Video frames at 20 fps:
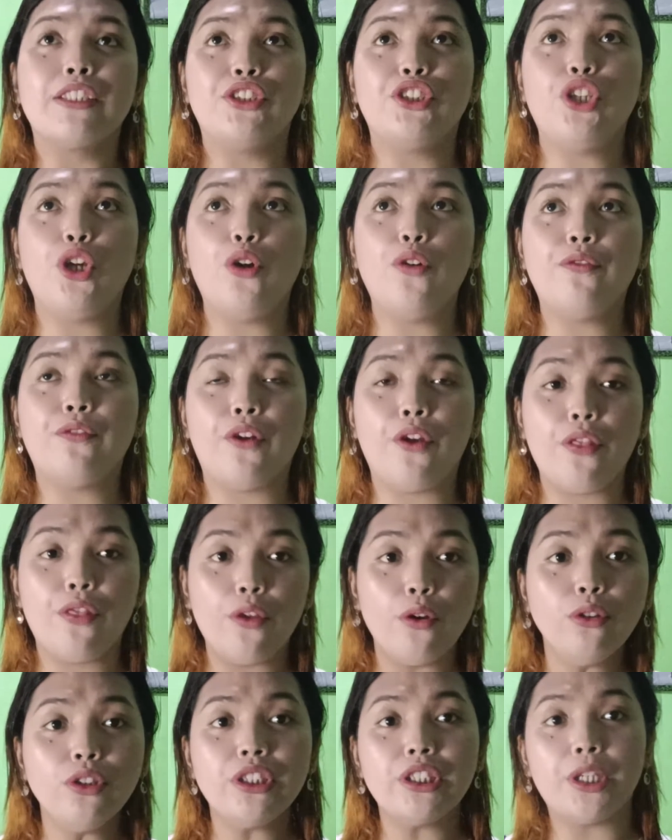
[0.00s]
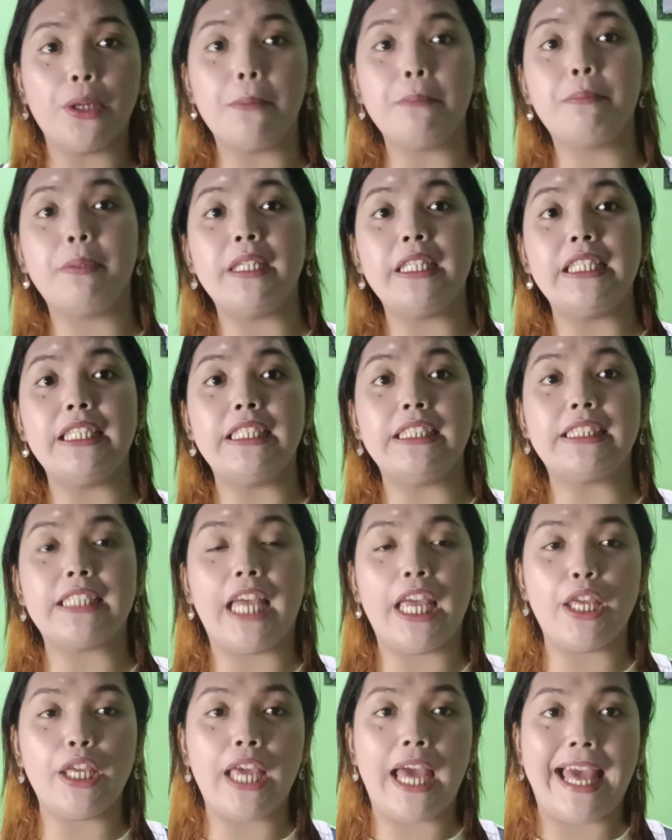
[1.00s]
So for those
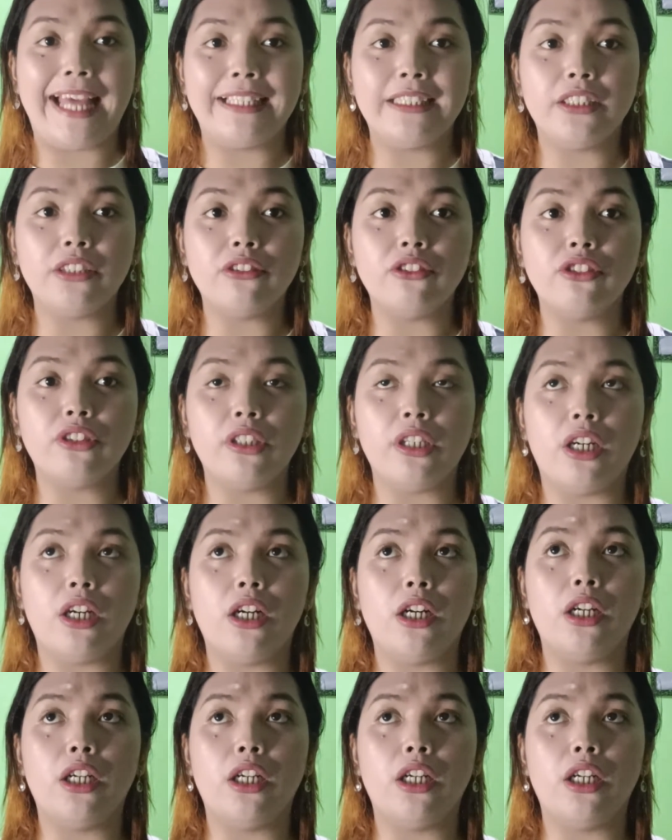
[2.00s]
companies, I handled